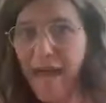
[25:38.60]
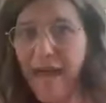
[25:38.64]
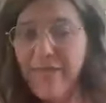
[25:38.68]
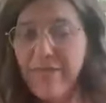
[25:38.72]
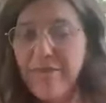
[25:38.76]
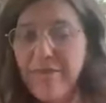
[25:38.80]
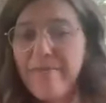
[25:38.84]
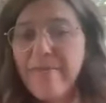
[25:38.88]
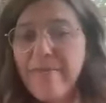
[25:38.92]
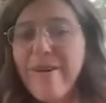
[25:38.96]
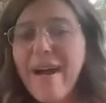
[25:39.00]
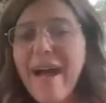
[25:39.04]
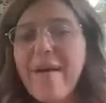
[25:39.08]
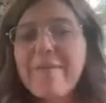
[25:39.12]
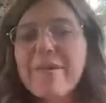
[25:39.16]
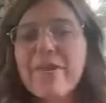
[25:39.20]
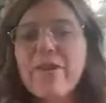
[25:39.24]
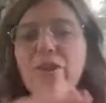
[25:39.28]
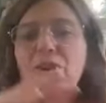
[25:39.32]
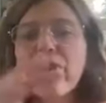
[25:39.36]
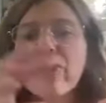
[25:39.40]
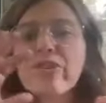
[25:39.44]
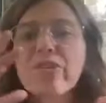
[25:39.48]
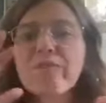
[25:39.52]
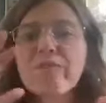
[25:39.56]
met the
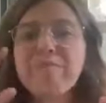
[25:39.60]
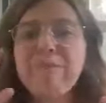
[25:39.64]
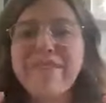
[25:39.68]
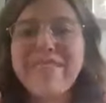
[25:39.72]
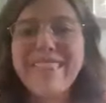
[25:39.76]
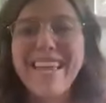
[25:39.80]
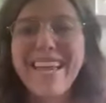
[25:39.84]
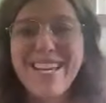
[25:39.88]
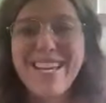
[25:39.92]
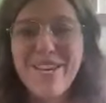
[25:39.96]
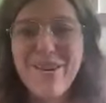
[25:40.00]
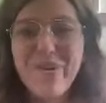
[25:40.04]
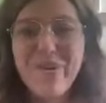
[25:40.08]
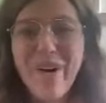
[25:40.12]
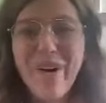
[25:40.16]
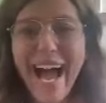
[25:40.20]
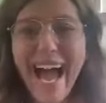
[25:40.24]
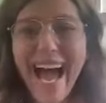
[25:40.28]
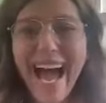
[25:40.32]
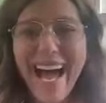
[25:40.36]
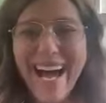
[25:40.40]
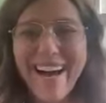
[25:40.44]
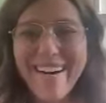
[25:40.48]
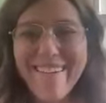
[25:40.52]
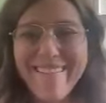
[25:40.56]
parameters, but then you
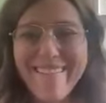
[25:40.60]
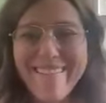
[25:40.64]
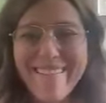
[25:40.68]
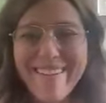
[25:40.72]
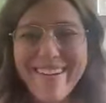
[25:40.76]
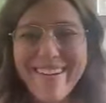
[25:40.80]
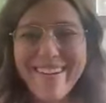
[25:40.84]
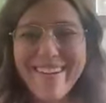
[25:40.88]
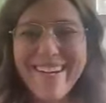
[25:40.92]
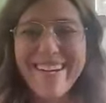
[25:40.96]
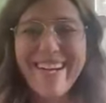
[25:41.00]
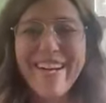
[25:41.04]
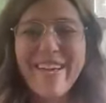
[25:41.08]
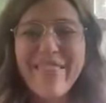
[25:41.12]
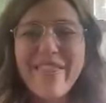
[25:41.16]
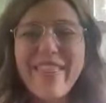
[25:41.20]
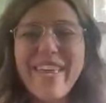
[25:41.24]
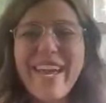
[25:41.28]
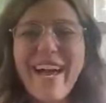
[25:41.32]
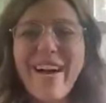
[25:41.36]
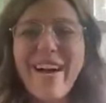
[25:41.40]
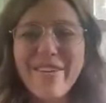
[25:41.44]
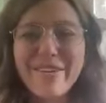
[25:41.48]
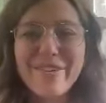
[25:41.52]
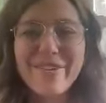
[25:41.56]
have
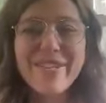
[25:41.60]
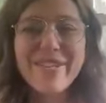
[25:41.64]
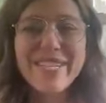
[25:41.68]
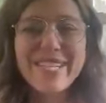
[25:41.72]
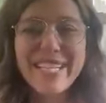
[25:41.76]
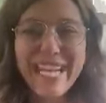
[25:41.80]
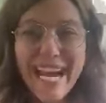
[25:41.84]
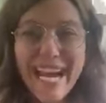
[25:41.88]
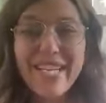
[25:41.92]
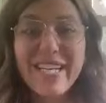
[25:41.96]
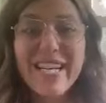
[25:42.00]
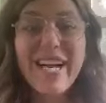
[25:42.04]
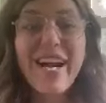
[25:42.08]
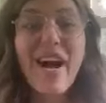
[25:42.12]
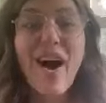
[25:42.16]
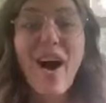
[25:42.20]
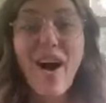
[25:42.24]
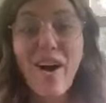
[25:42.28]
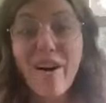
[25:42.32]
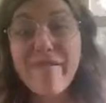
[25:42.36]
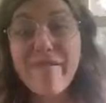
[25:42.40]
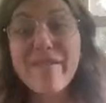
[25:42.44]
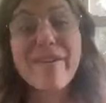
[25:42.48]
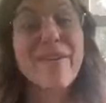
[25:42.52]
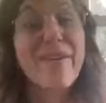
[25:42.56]
the understanding
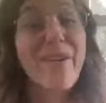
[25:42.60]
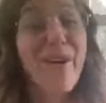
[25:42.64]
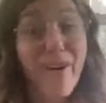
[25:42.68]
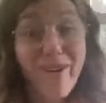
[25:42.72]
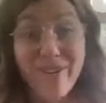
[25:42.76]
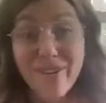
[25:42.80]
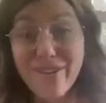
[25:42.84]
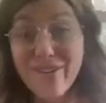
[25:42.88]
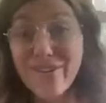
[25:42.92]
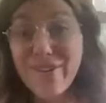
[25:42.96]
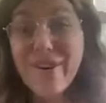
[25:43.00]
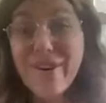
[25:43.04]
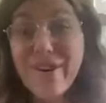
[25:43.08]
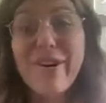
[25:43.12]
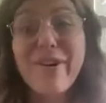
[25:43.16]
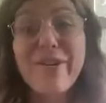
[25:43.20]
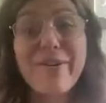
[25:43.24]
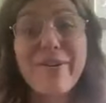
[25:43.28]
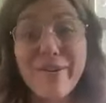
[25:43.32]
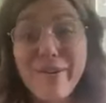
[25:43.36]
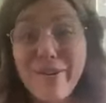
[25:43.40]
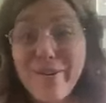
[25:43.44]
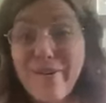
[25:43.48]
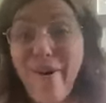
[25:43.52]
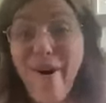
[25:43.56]
of your culture,
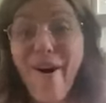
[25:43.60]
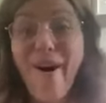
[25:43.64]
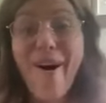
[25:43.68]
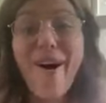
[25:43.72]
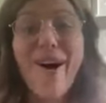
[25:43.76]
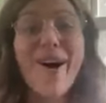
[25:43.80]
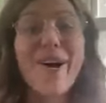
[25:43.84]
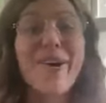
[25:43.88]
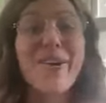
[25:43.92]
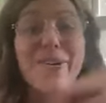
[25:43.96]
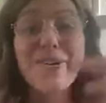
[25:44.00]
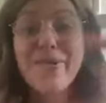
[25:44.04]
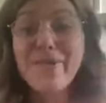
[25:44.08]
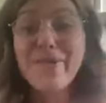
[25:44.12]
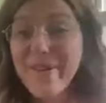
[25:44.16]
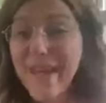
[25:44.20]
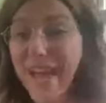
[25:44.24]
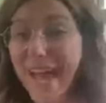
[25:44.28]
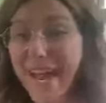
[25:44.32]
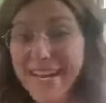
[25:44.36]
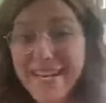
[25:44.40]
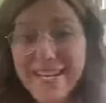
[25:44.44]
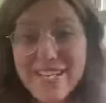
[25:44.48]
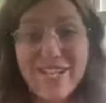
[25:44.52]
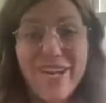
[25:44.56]
who you are, you
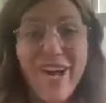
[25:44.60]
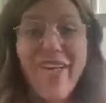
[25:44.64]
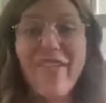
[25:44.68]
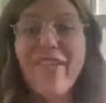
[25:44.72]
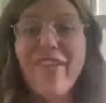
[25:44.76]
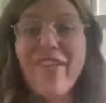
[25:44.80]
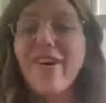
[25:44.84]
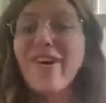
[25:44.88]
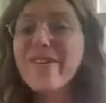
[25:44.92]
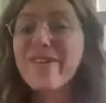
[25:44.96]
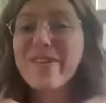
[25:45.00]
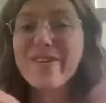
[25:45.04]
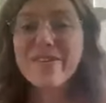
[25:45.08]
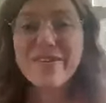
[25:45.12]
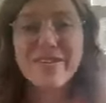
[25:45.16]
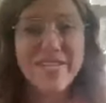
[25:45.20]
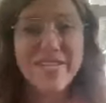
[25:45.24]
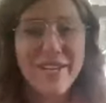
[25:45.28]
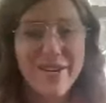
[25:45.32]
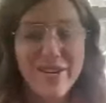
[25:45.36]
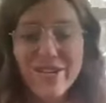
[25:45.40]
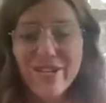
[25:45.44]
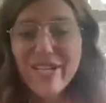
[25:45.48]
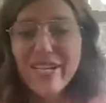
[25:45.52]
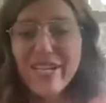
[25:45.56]
get each other, there's
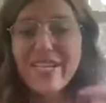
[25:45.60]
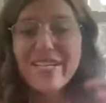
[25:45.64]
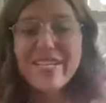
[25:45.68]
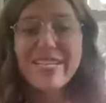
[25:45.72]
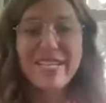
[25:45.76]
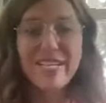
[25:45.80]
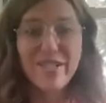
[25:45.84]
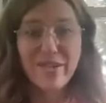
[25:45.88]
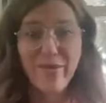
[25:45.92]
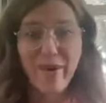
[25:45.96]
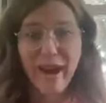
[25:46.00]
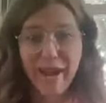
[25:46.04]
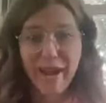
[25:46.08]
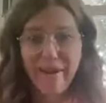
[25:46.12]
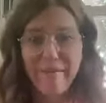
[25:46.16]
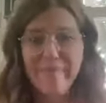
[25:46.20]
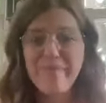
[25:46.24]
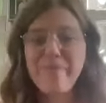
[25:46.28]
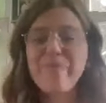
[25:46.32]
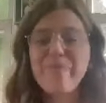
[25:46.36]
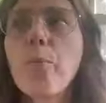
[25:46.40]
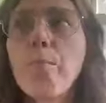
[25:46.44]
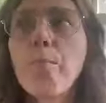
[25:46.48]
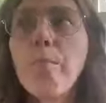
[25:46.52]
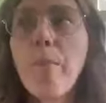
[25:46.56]
synergies. It's great.
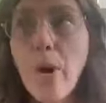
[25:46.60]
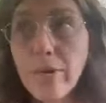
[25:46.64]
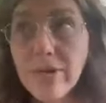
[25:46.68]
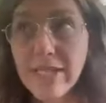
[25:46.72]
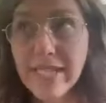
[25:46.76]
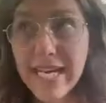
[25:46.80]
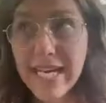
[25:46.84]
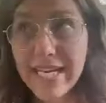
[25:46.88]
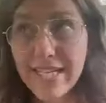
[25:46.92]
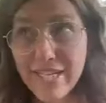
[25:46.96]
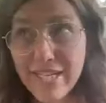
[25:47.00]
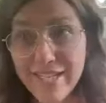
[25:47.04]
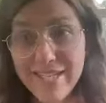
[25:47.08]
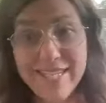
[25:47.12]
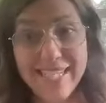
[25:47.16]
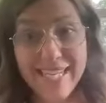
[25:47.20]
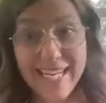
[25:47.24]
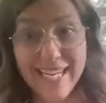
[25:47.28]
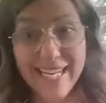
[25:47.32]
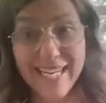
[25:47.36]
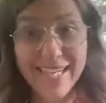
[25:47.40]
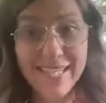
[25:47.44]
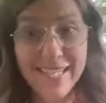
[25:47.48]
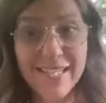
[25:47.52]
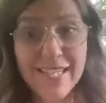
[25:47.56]
Most
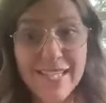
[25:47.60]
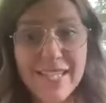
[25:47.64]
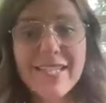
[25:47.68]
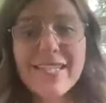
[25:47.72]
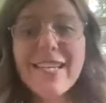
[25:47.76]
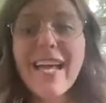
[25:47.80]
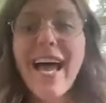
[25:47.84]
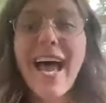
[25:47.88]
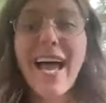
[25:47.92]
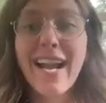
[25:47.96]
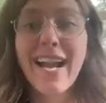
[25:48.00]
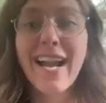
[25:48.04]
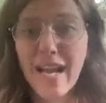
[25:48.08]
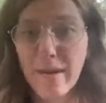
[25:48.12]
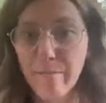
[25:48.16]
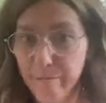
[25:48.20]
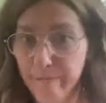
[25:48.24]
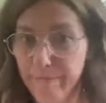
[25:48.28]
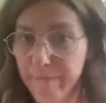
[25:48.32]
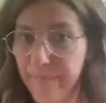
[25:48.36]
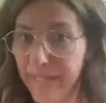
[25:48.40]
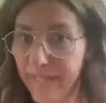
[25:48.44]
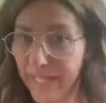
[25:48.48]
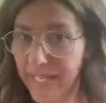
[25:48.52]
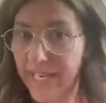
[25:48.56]
agencies, and I
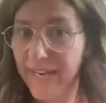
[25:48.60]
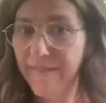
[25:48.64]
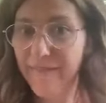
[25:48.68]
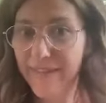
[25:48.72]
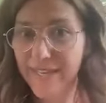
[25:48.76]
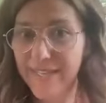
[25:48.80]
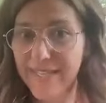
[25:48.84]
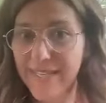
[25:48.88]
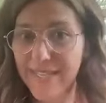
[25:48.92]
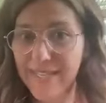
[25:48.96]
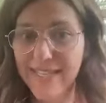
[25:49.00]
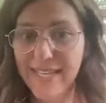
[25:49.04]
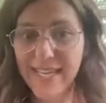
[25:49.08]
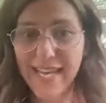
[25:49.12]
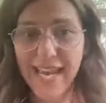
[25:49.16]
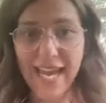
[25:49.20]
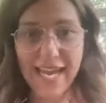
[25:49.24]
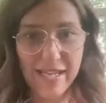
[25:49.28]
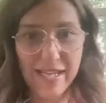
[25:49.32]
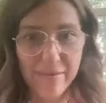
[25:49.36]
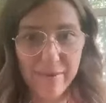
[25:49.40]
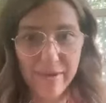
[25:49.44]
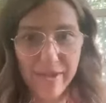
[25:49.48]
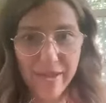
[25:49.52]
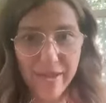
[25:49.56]
believe this is the
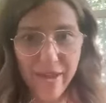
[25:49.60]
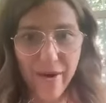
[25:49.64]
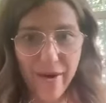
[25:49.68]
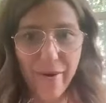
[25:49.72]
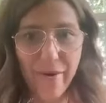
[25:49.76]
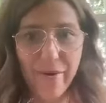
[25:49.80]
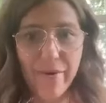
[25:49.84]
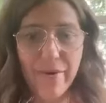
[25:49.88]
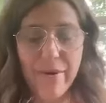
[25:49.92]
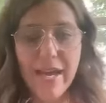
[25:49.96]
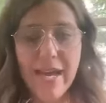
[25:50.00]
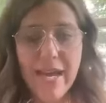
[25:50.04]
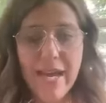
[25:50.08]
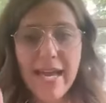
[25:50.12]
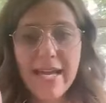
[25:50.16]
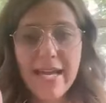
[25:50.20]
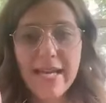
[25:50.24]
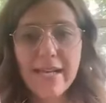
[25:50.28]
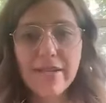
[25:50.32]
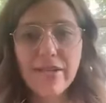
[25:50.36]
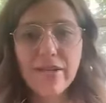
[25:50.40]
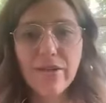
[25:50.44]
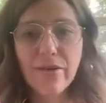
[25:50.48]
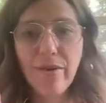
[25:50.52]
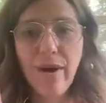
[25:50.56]
case with you,
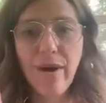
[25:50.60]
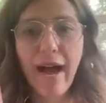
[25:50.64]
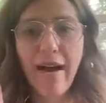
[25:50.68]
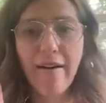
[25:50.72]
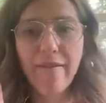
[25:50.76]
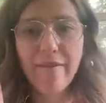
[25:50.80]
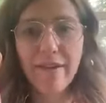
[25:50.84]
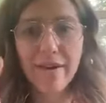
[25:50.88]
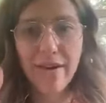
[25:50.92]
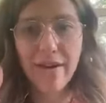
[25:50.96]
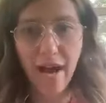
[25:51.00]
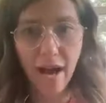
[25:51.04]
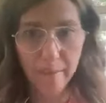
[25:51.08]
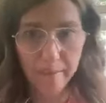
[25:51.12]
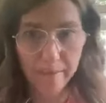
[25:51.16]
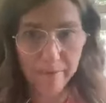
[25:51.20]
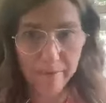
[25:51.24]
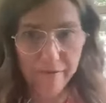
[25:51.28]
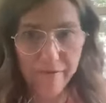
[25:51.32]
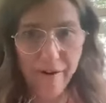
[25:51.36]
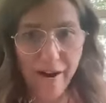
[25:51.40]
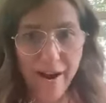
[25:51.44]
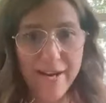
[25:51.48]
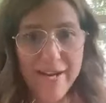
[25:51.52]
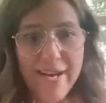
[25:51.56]
is you have an
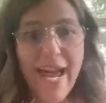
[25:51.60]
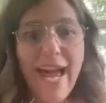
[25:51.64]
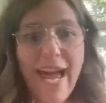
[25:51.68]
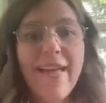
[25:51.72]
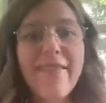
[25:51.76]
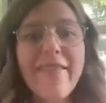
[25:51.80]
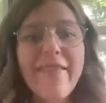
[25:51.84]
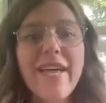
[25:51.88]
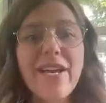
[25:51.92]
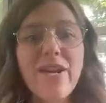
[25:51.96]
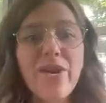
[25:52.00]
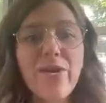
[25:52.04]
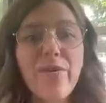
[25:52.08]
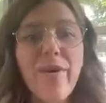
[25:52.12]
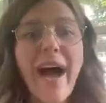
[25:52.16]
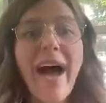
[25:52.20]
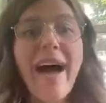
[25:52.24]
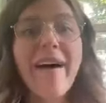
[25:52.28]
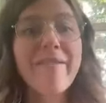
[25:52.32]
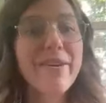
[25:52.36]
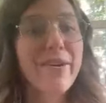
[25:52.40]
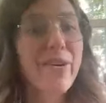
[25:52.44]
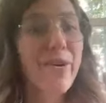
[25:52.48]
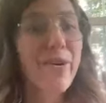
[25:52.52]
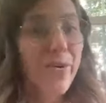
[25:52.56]
upfront and then you
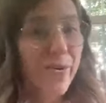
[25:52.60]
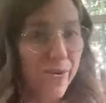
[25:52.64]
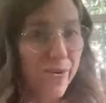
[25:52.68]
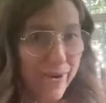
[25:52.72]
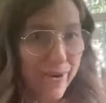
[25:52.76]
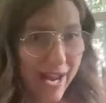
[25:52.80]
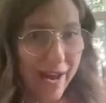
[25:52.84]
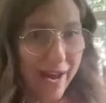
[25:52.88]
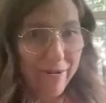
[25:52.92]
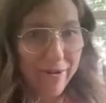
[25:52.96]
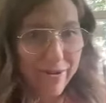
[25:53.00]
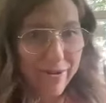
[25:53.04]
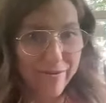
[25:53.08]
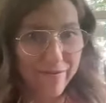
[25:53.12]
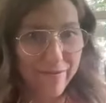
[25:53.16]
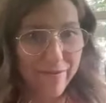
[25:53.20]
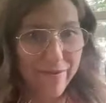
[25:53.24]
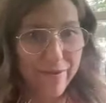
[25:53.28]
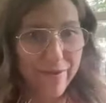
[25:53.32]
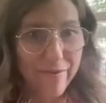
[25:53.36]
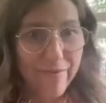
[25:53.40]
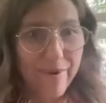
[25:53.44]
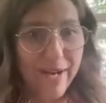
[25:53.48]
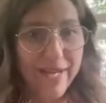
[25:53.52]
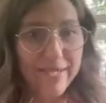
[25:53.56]
have an earnout for the